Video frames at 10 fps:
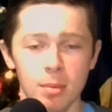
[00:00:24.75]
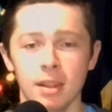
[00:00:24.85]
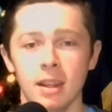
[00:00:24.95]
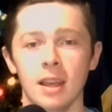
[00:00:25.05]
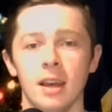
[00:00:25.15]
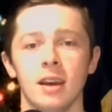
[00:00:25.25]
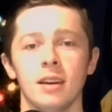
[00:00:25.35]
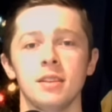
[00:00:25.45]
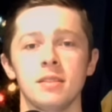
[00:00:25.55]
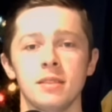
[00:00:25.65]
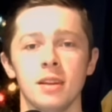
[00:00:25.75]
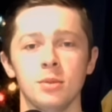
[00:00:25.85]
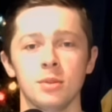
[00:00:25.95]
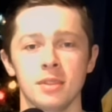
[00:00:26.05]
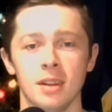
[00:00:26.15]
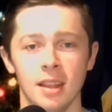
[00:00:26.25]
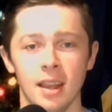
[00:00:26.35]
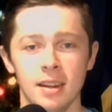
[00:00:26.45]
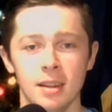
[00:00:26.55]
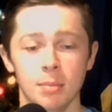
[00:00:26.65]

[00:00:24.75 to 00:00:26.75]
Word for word: but just schedules aligning.